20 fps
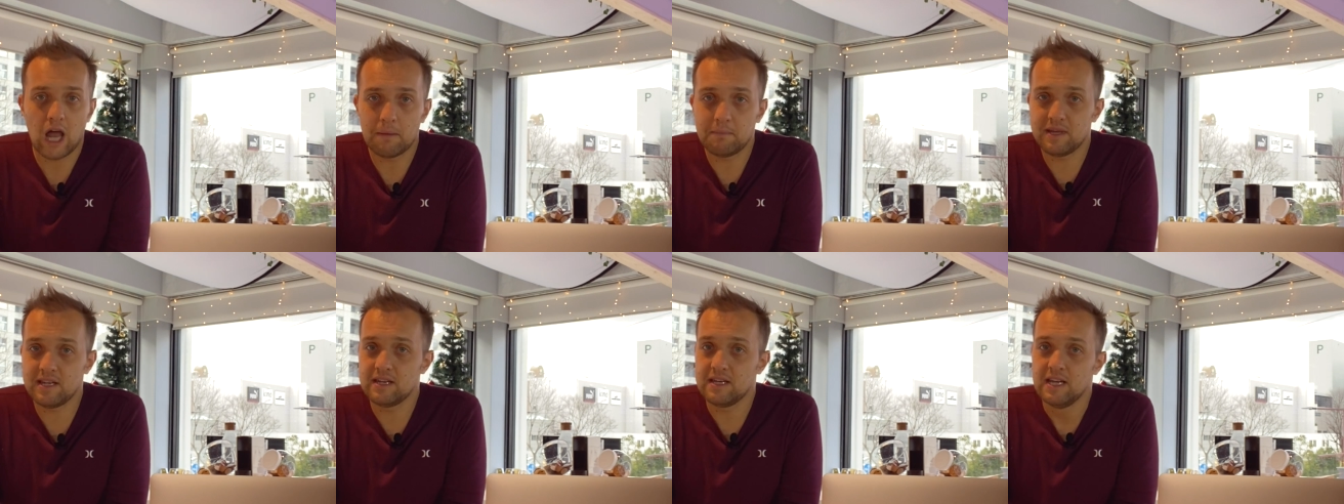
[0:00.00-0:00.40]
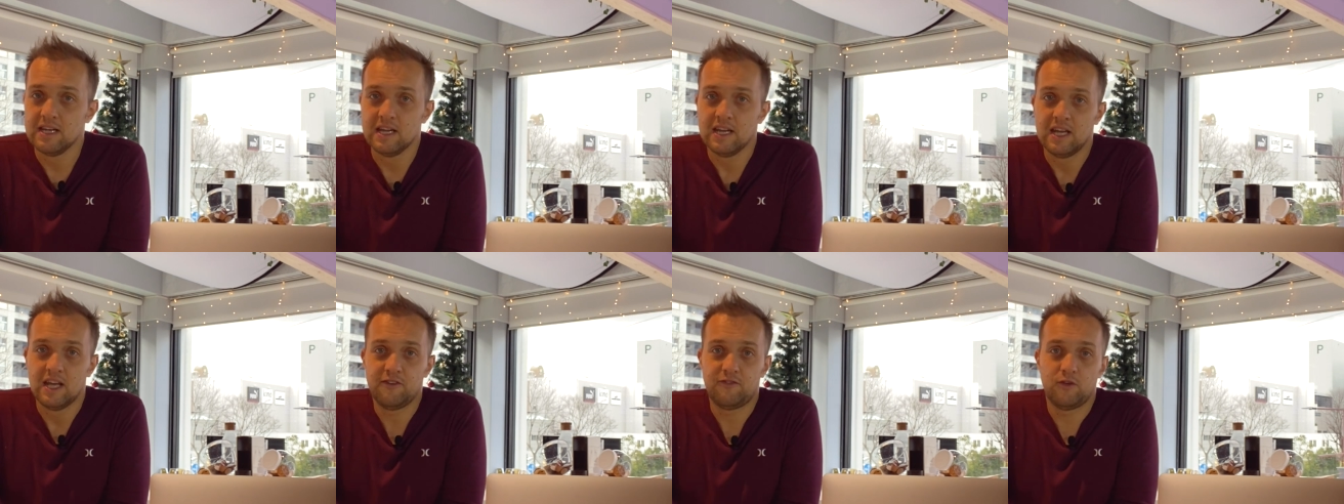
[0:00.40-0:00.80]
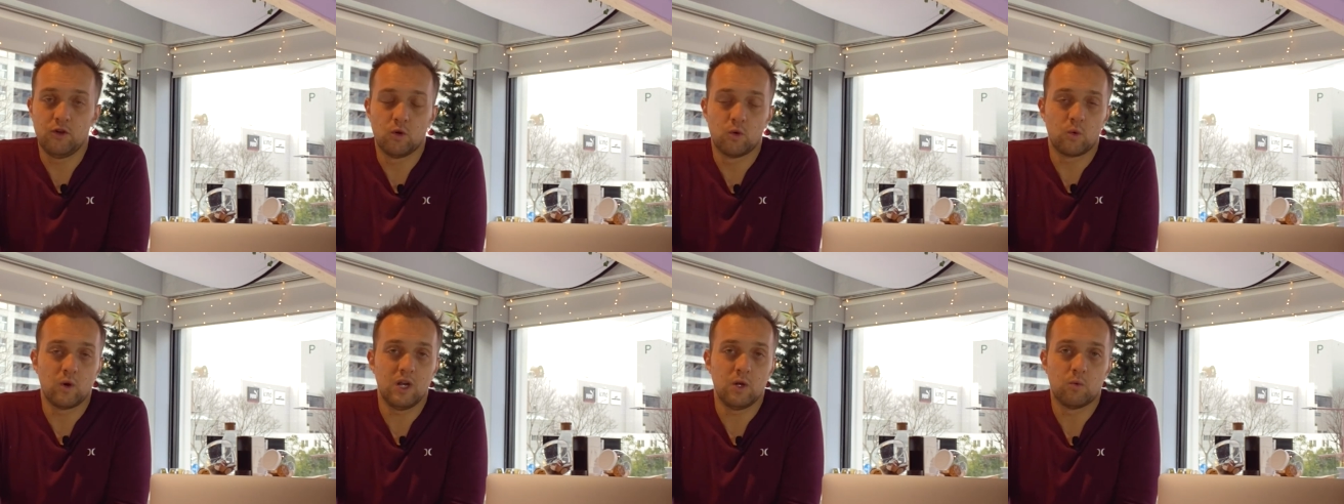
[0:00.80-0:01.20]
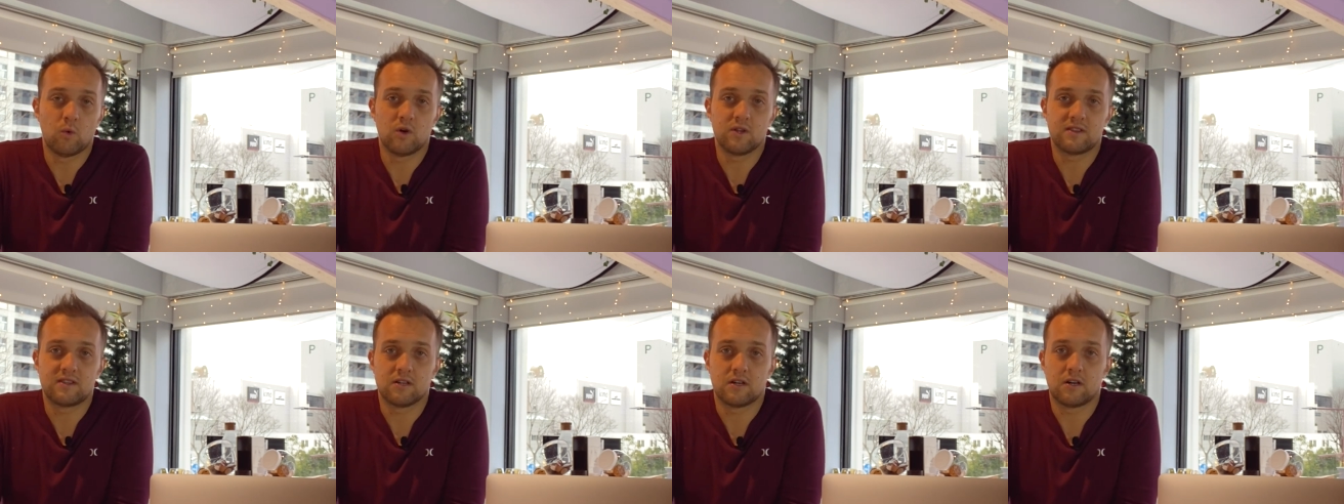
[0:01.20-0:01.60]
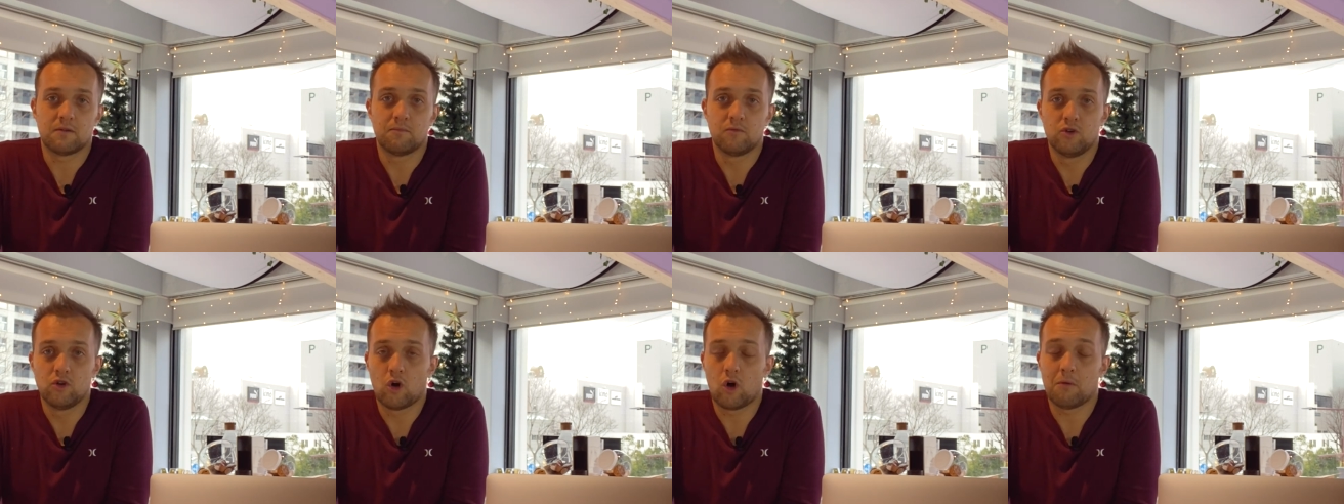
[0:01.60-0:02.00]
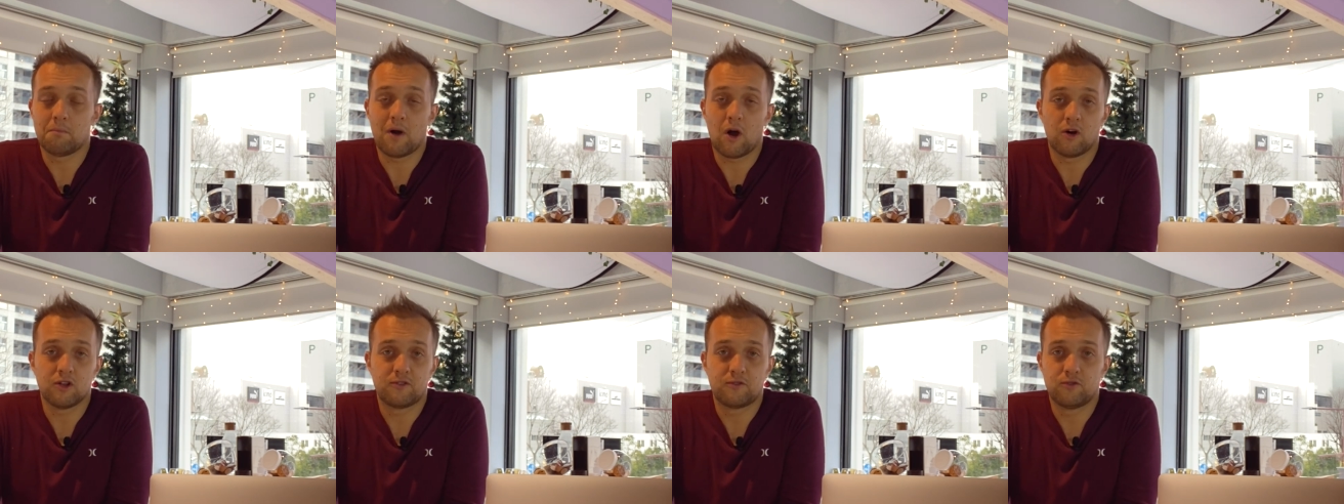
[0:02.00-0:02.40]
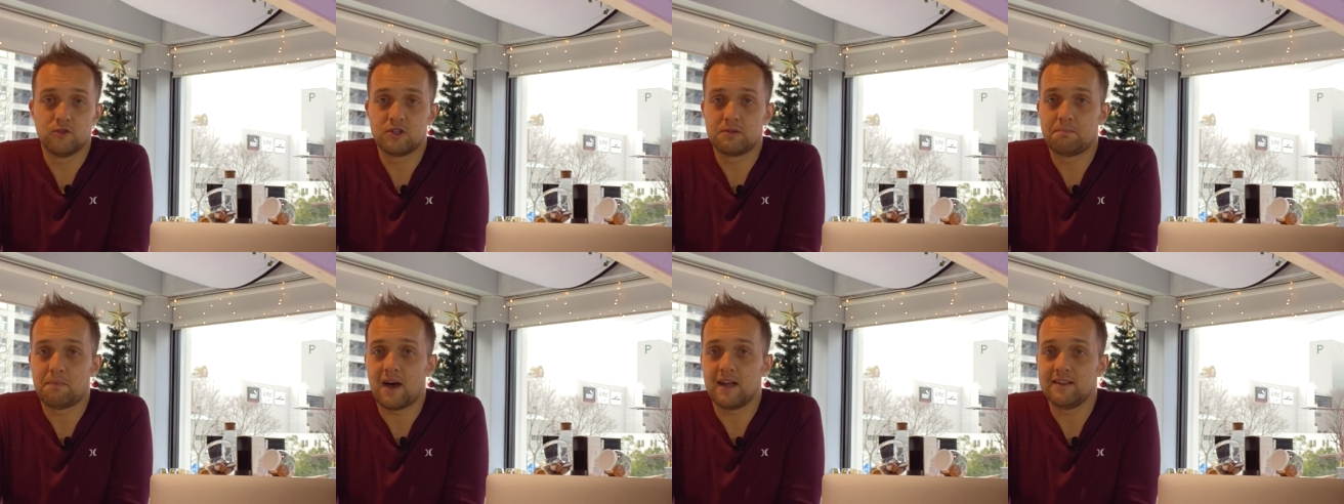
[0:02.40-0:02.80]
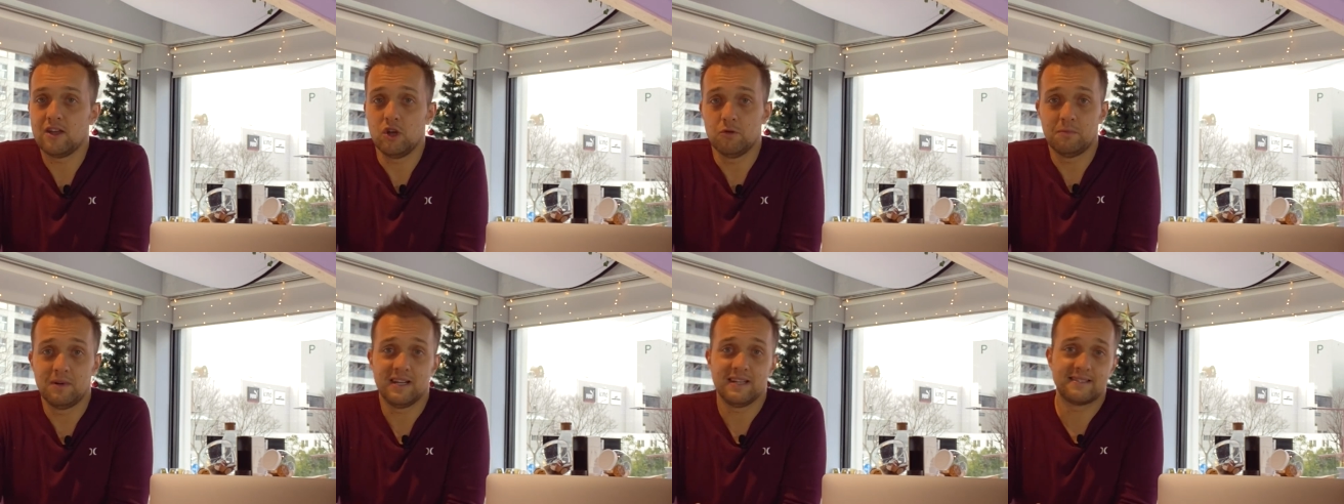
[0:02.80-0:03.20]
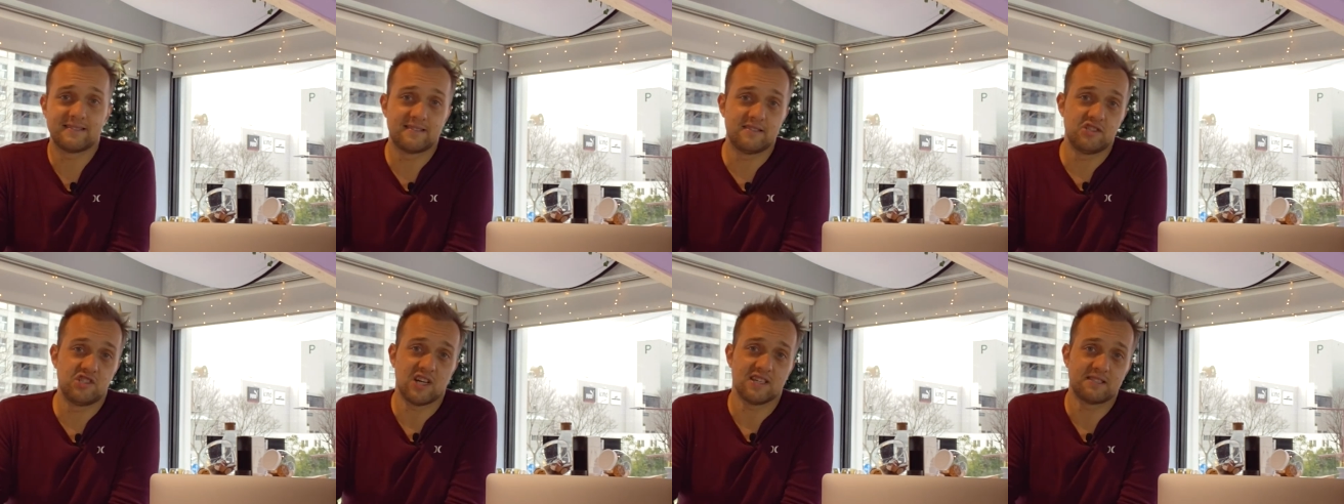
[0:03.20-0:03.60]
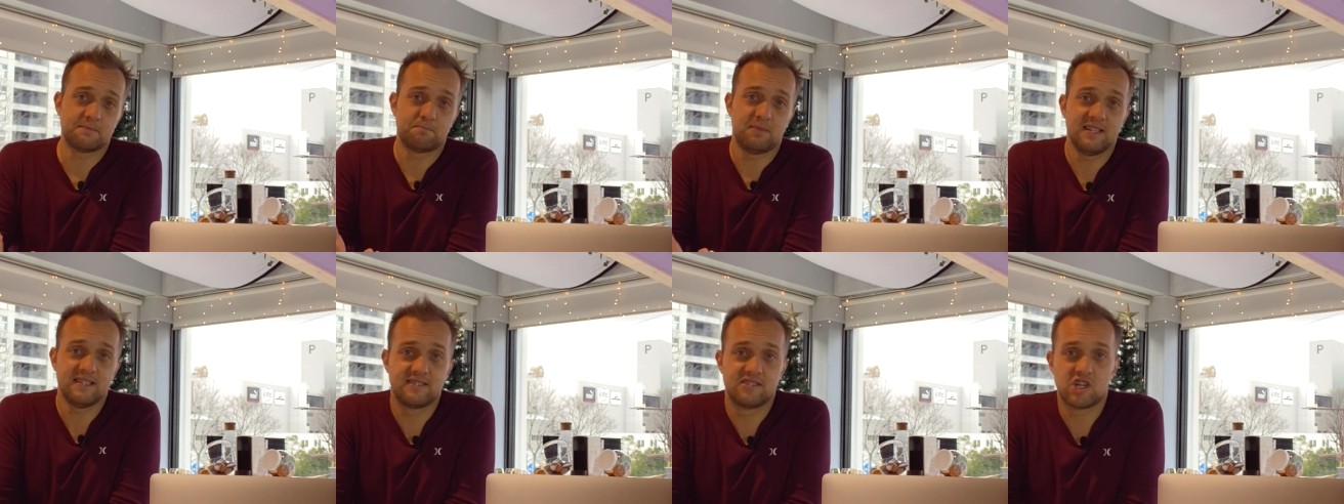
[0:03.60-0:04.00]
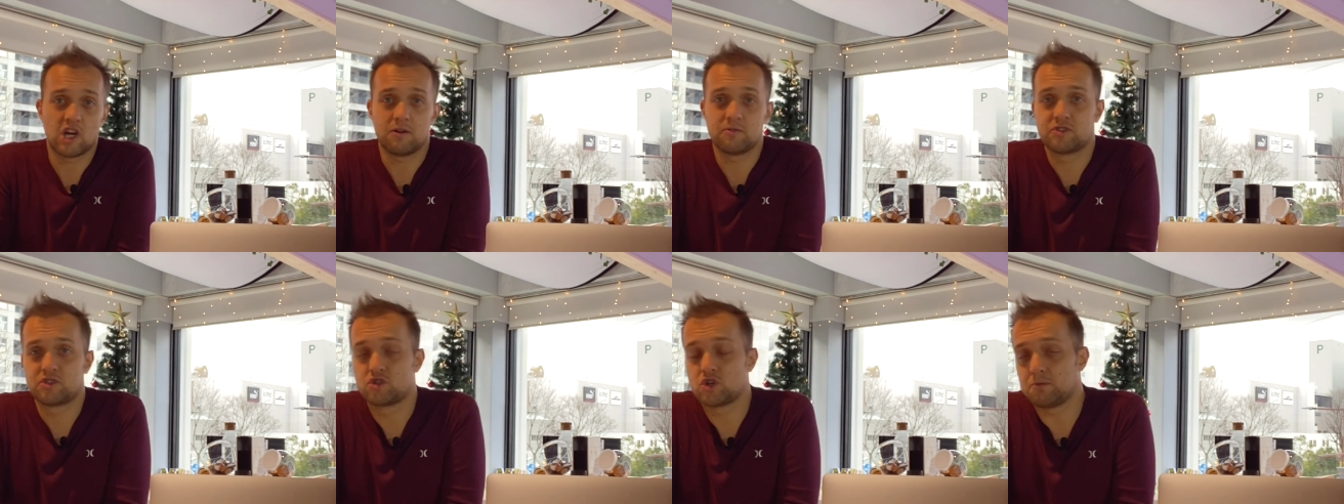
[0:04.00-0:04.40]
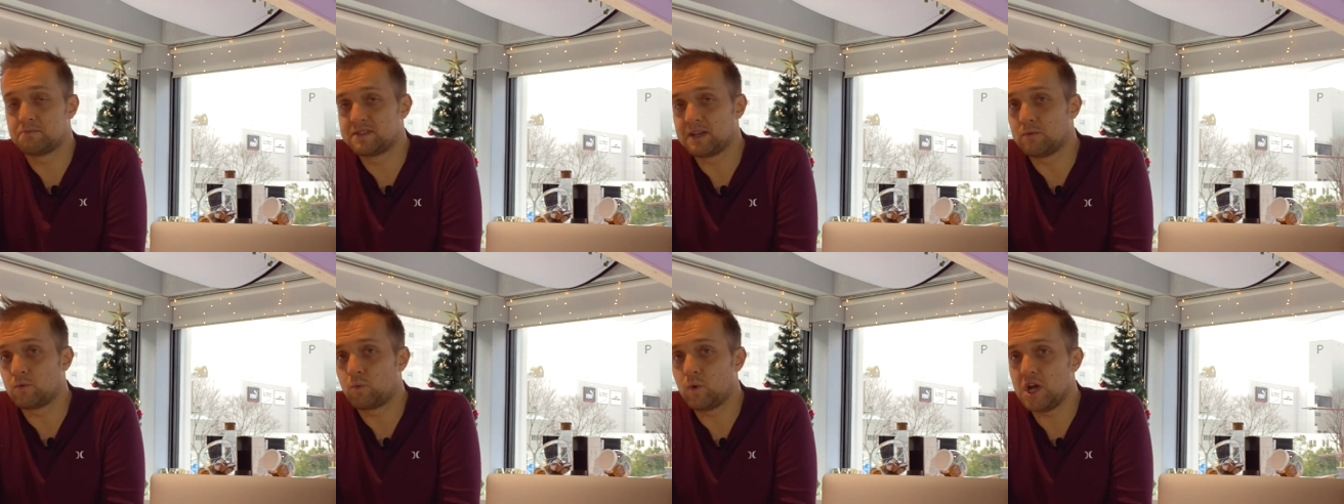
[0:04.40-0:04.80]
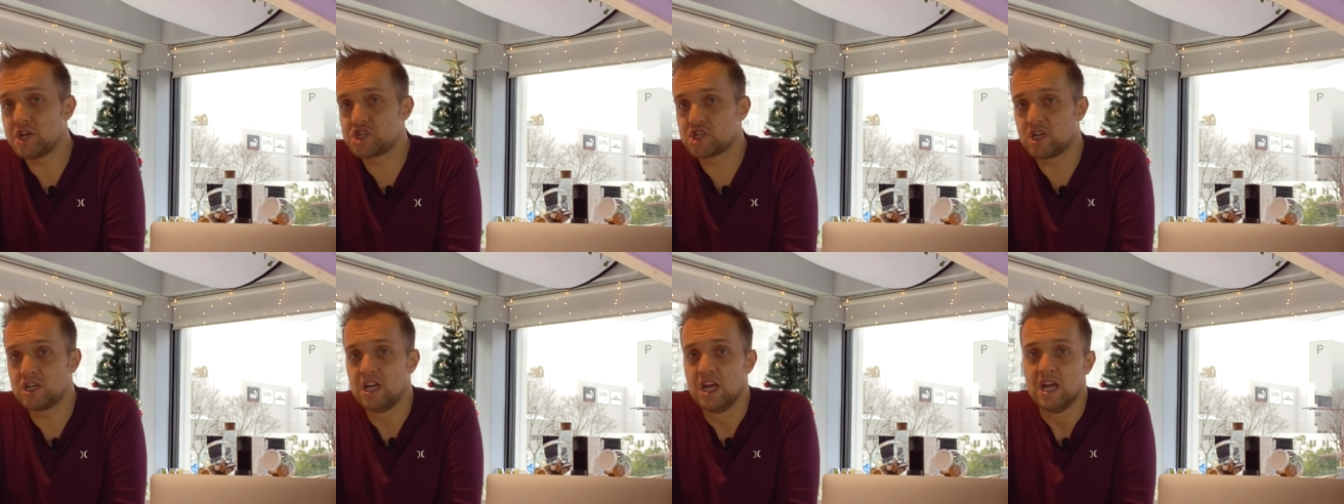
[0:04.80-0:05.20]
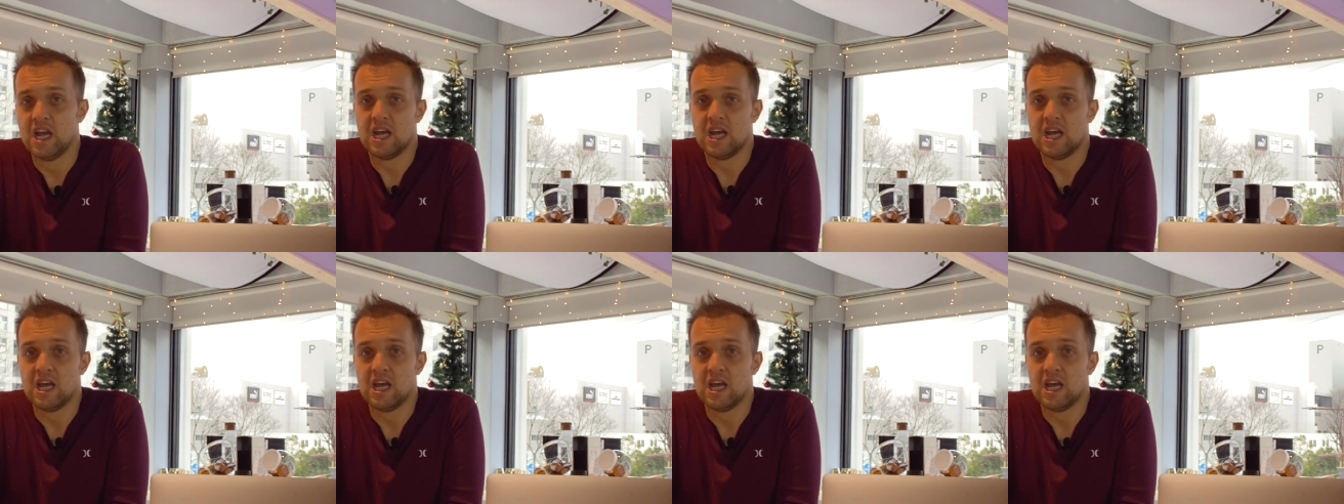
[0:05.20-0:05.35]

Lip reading: I mean, if you really want to know about Food Panda Ubates, just please drop some question.